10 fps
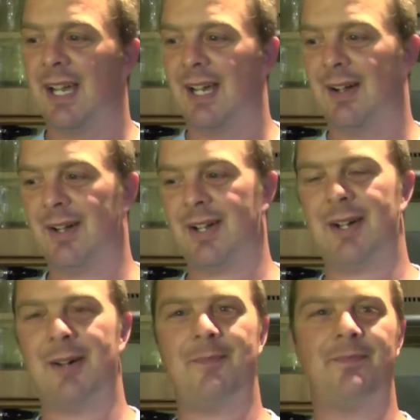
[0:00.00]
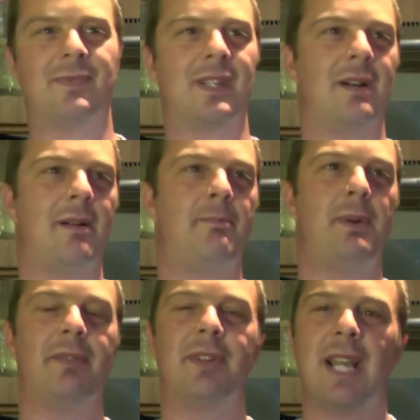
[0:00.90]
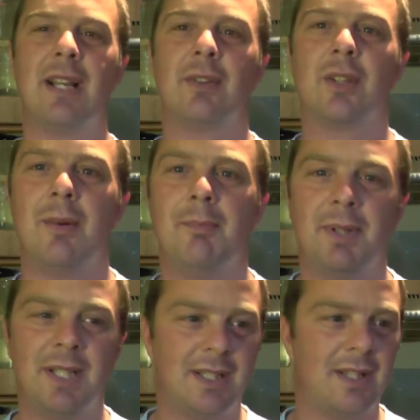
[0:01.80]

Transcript: a bit of an ale company.